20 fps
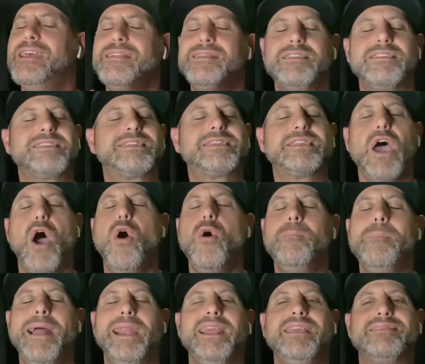So
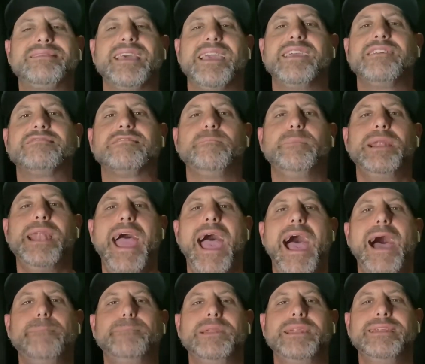many things have been
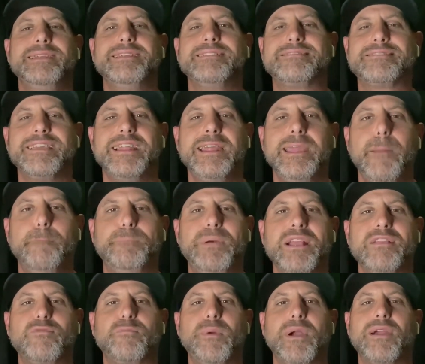happening in the city of
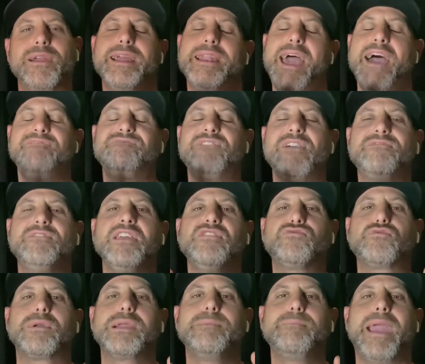Pittsburgh. And that
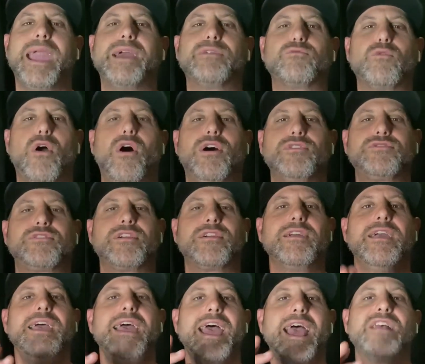53-man roster
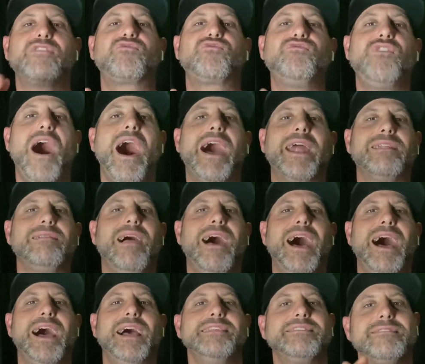is
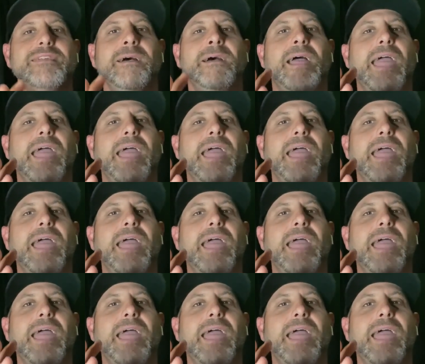finalized.